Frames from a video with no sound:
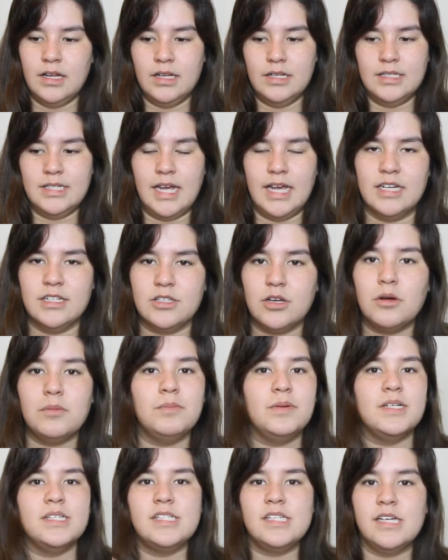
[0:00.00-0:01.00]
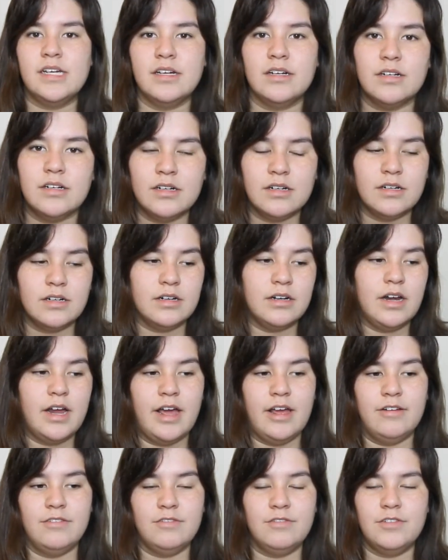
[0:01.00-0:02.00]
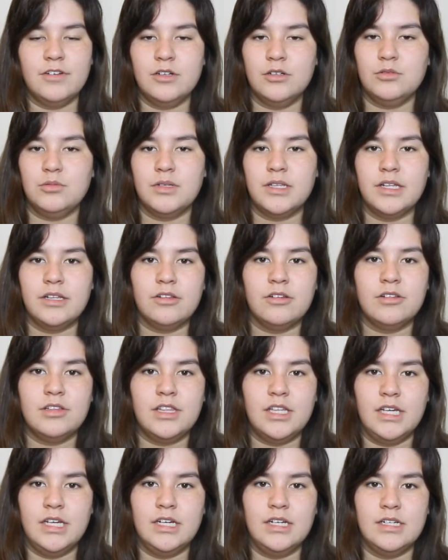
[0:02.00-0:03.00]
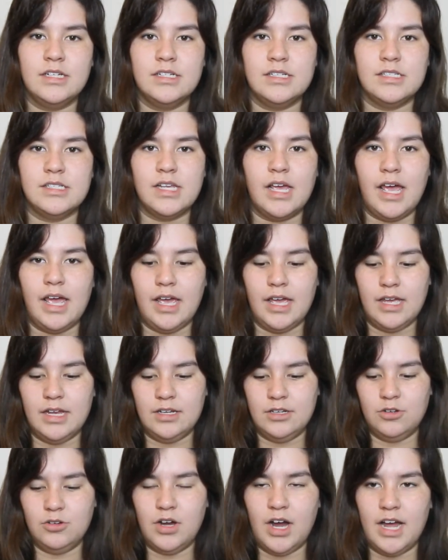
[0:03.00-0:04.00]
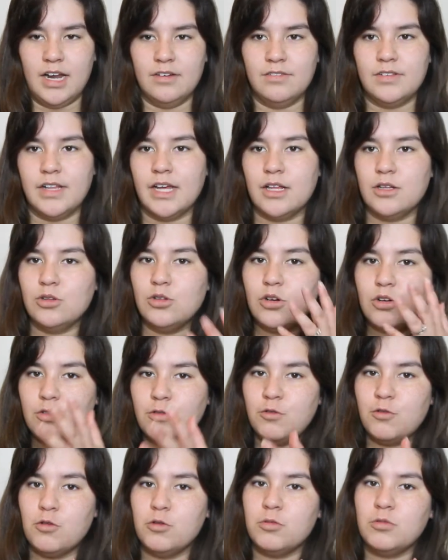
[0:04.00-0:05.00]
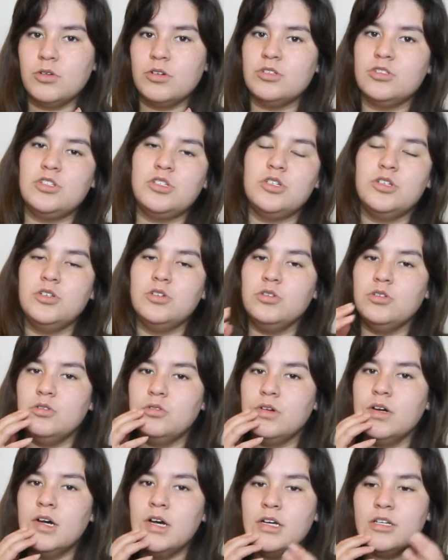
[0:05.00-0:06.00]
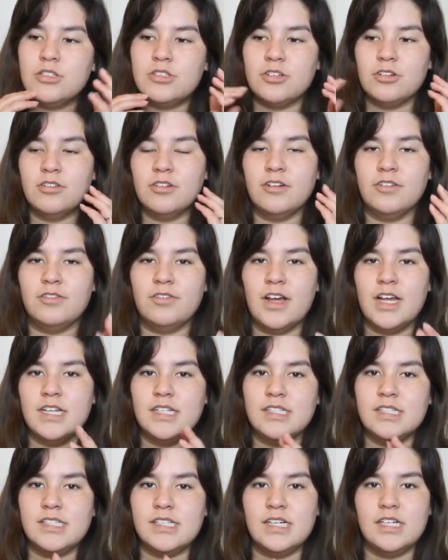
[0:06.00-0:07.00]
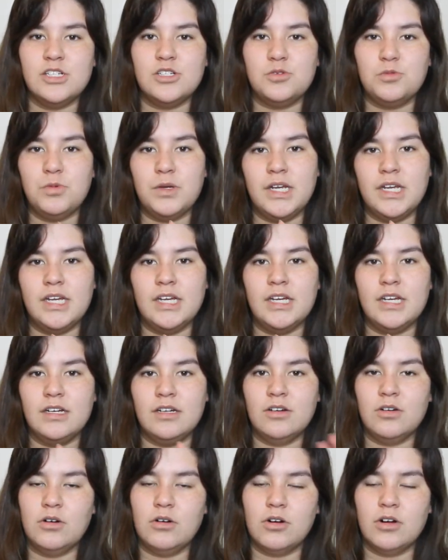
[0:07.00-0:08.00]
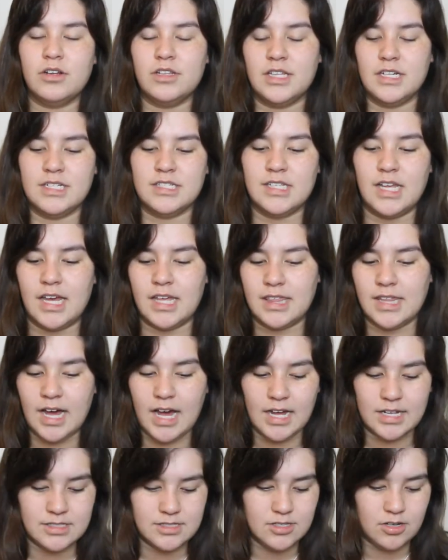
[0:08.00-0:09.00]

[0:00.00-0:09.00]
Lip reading: days are busier and filled with other things, and you kind of like look forward to certain events each week or things like that.